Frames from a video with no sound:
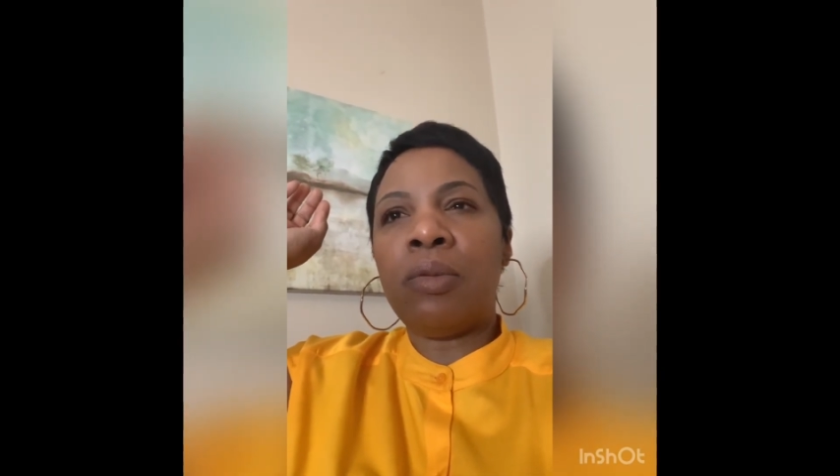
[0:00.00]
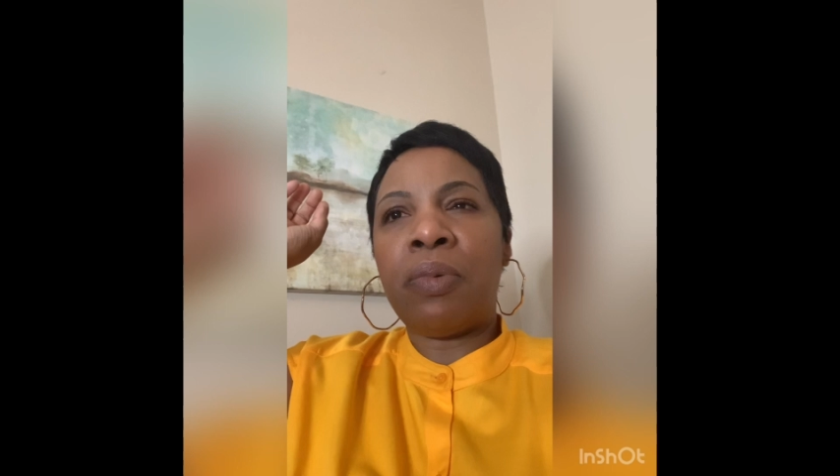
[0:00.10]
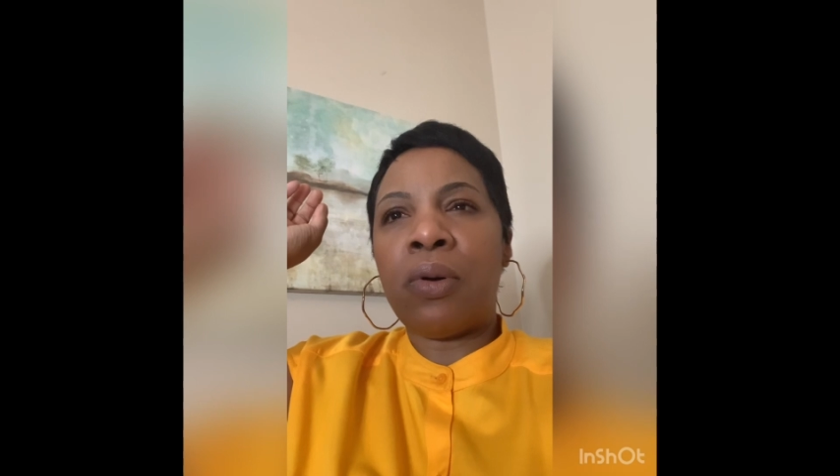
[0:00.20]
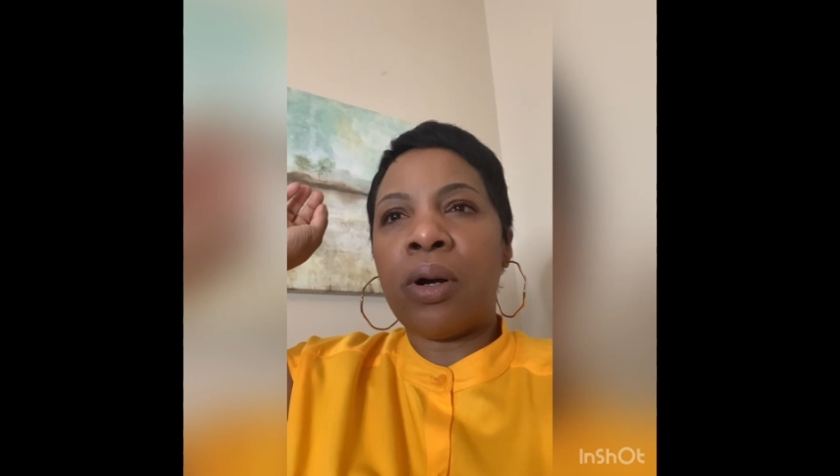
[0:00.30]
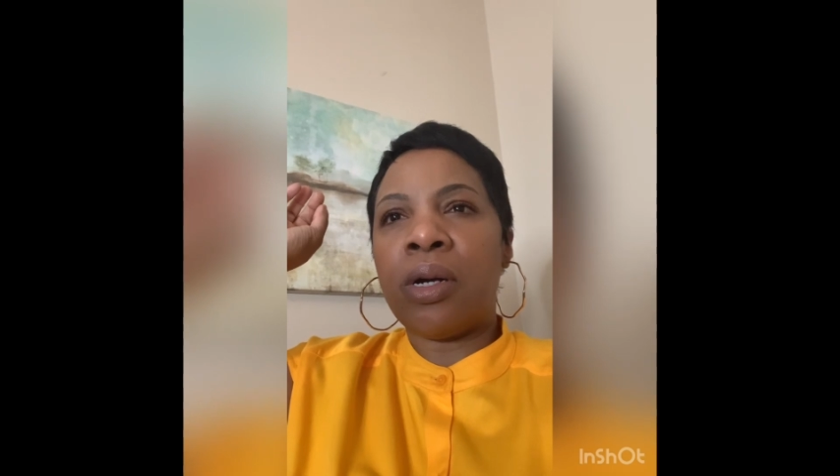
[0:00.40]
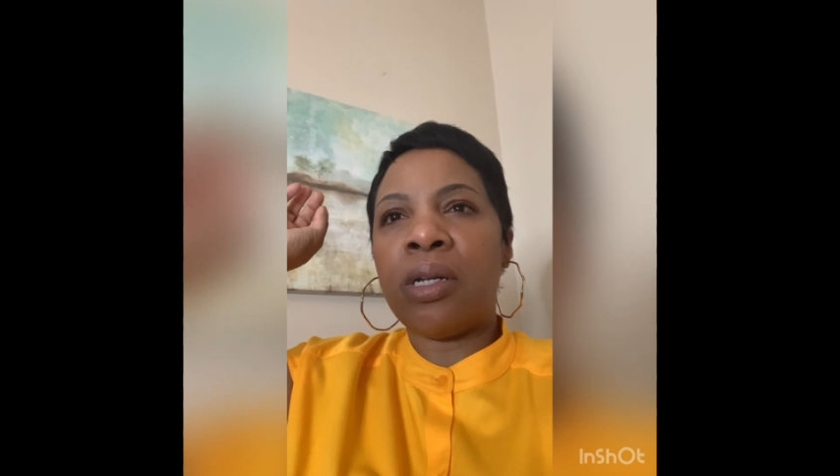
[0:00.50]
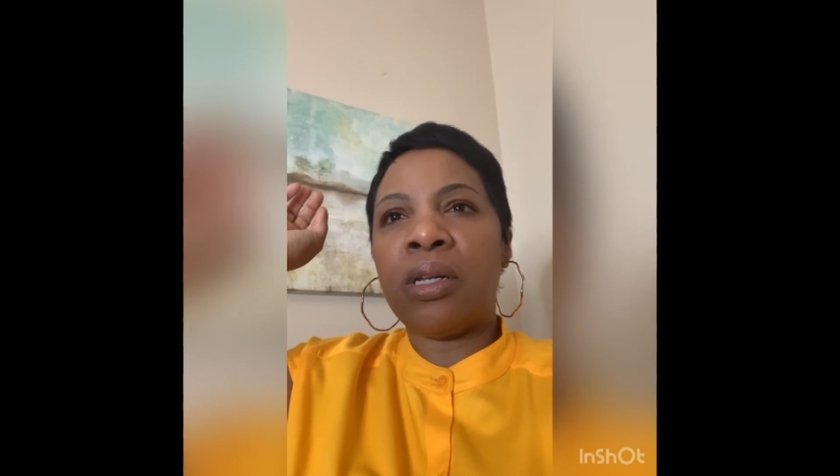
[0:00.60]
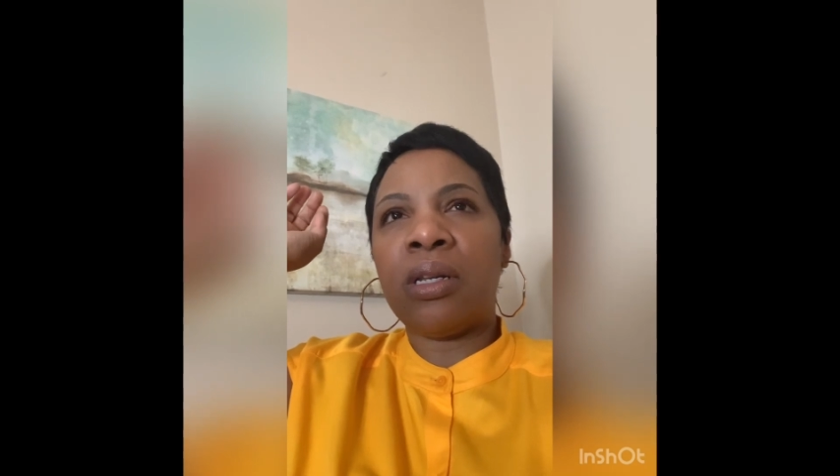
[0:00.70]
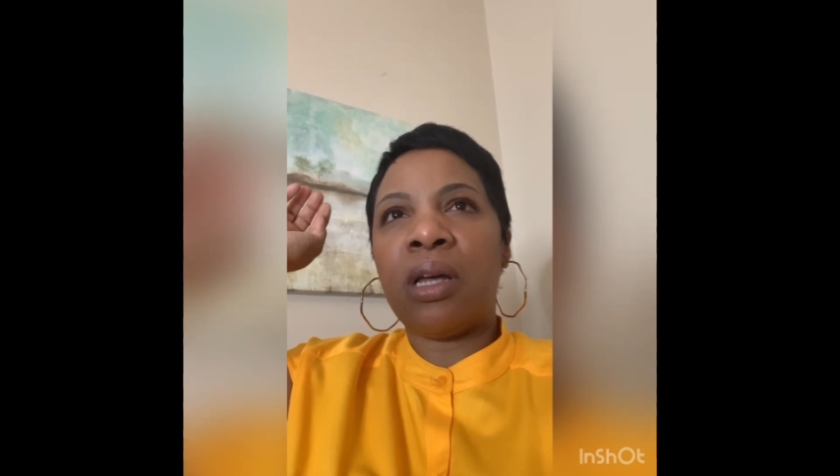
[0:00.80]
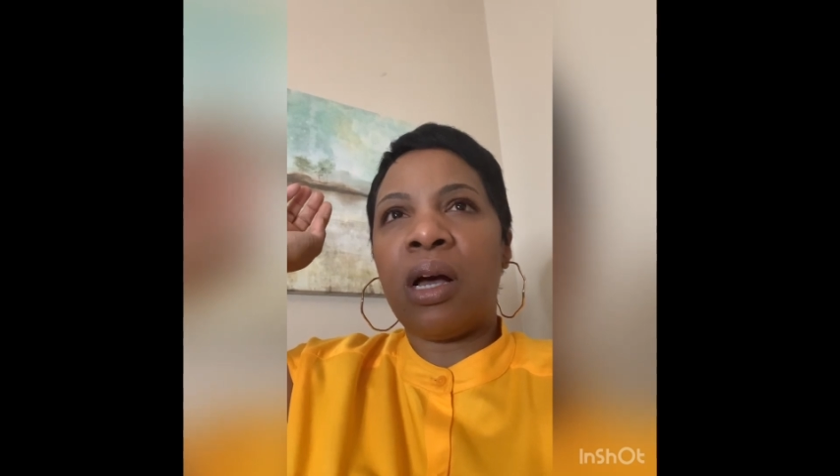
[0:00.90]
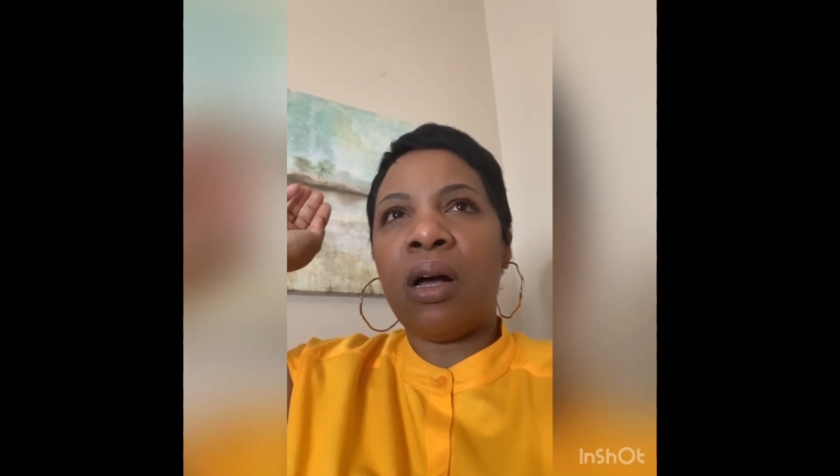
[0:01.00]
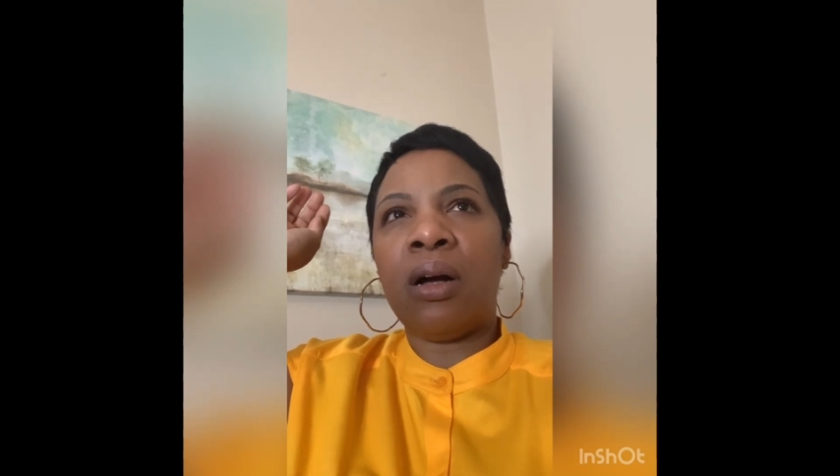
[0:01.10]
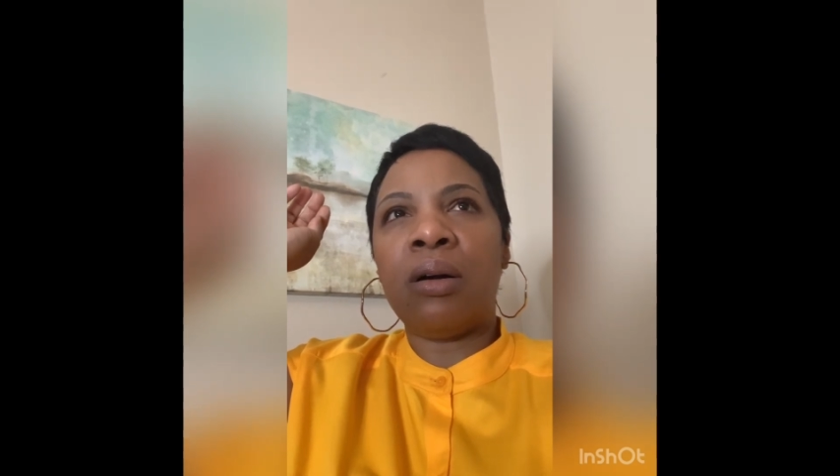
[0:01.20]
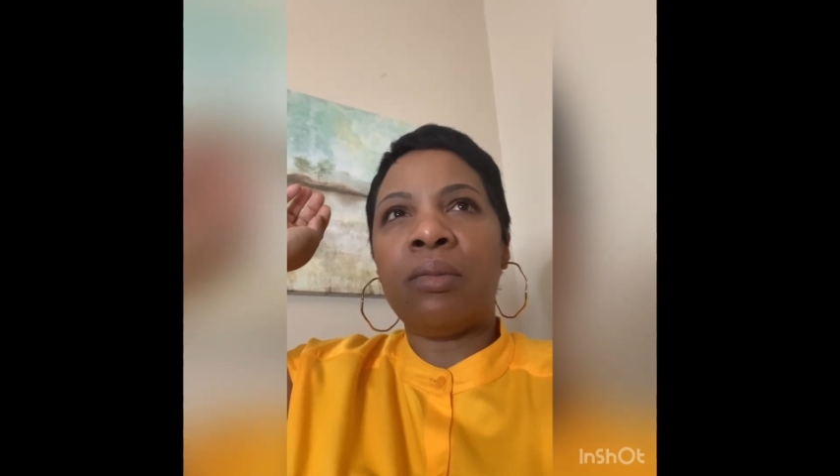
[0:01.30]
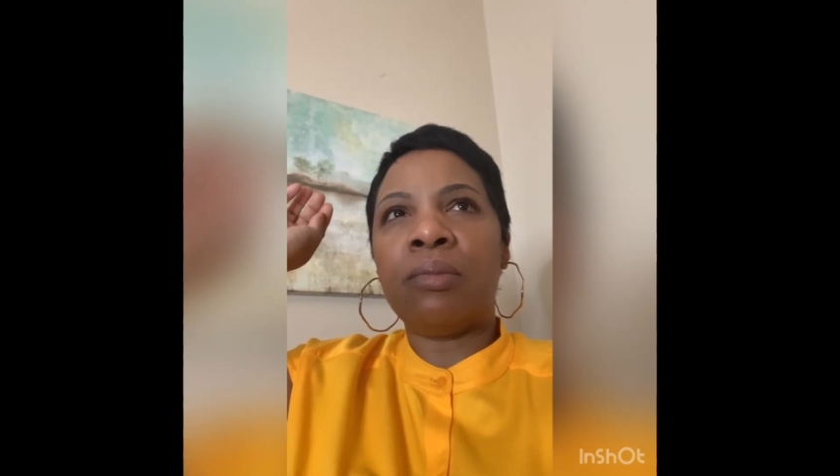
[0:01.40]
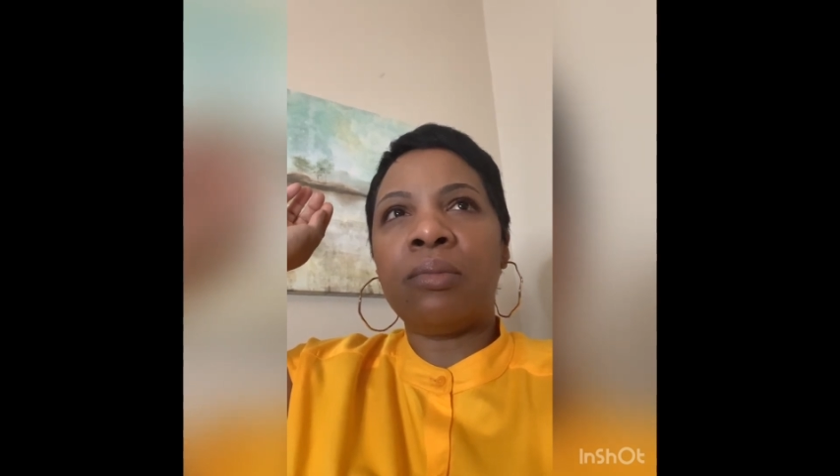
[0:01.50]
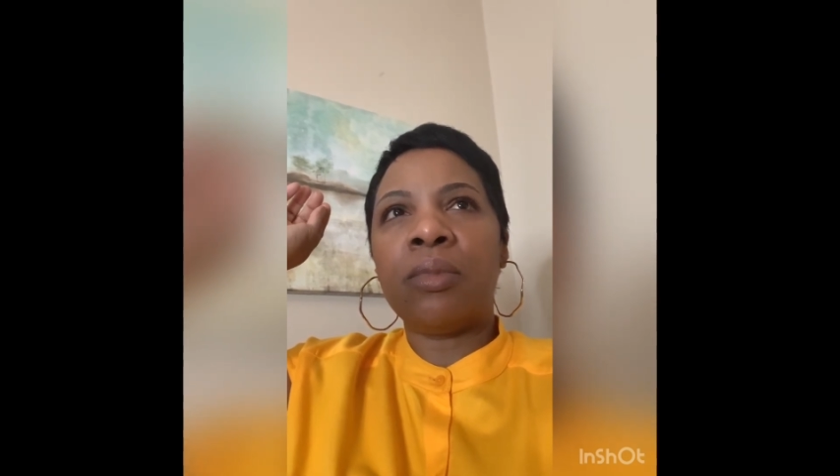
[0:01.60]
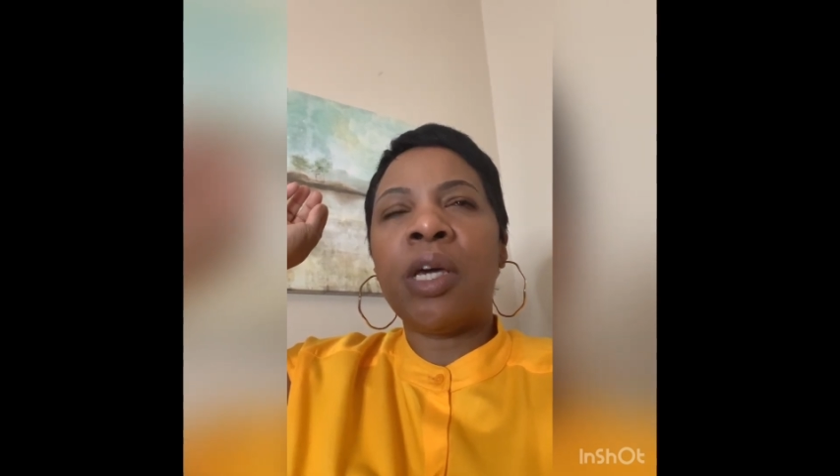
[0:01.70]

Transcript: important um,